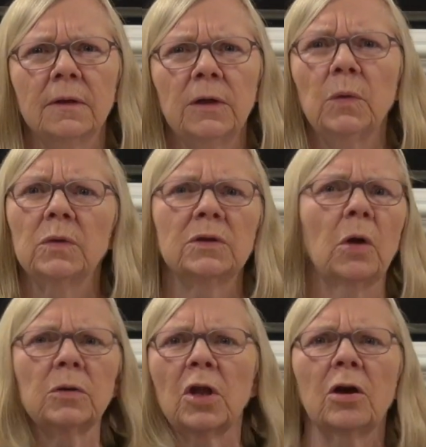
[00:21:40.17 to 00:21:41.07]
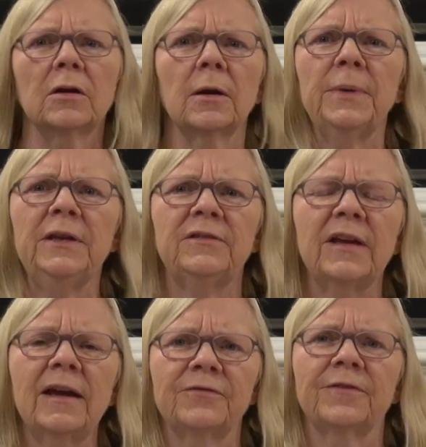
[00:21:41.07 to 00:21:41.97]
You will no longer be
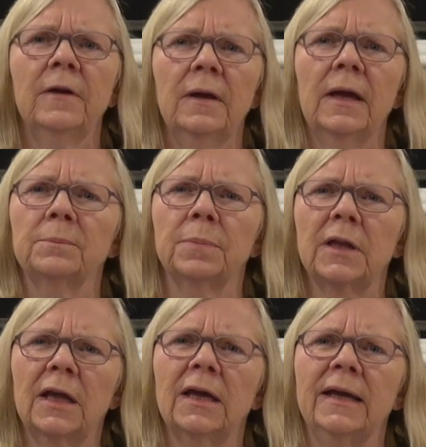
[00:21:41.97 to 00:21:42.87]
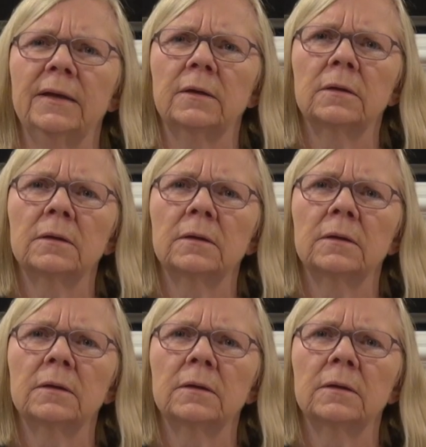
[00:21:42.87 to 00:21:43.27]
deaf and blind.